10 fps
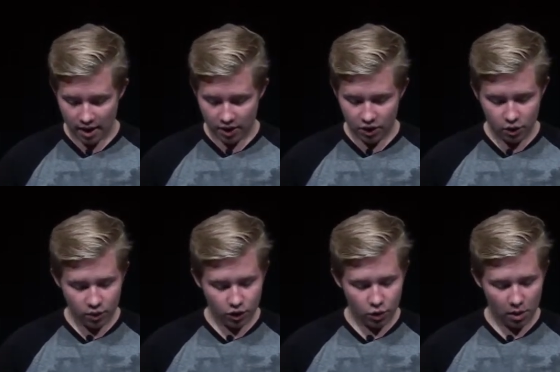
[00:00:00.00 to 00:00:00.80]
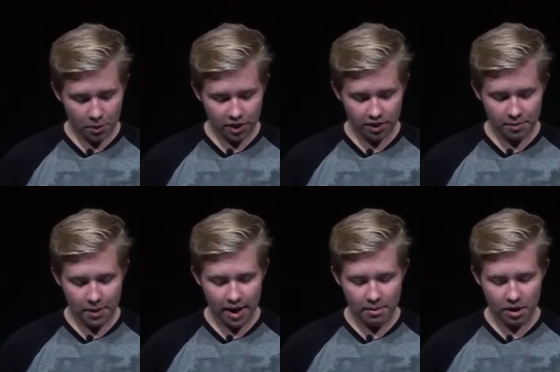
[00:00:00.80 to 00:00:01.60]
Students who are
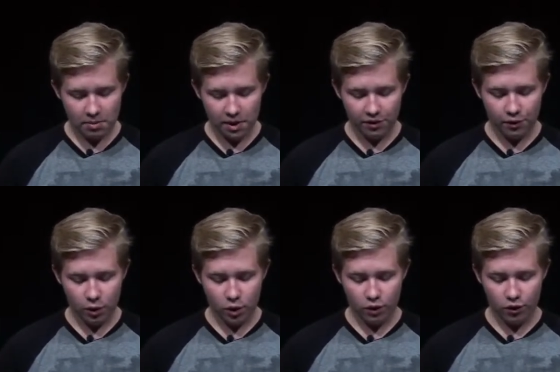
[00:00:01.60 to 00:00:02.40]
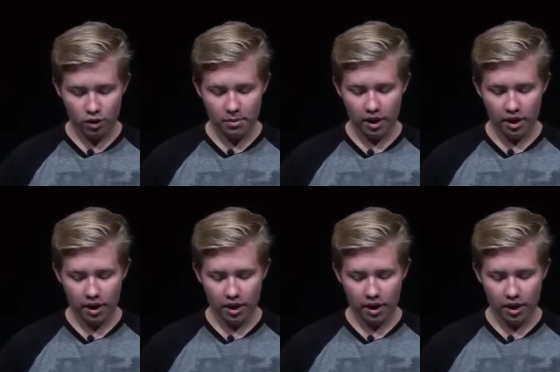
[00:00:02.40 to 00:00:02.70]
participating must be in full uniform,